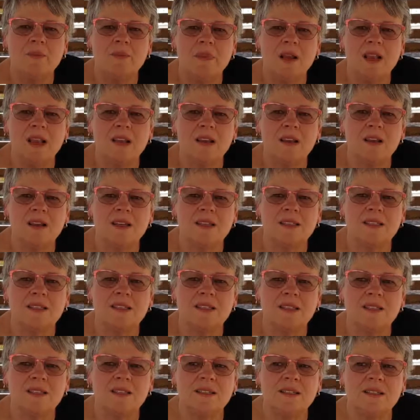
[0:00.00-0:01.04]
And I
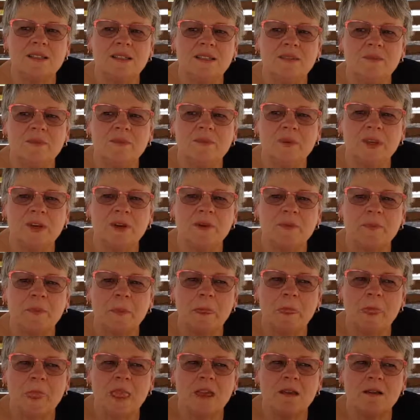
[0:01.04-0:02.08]
said to him,
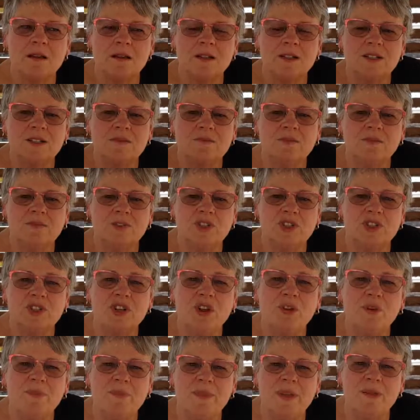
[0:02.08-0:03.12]
God,
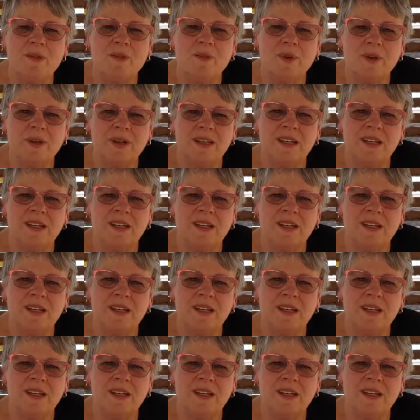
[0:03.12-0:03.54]
show me what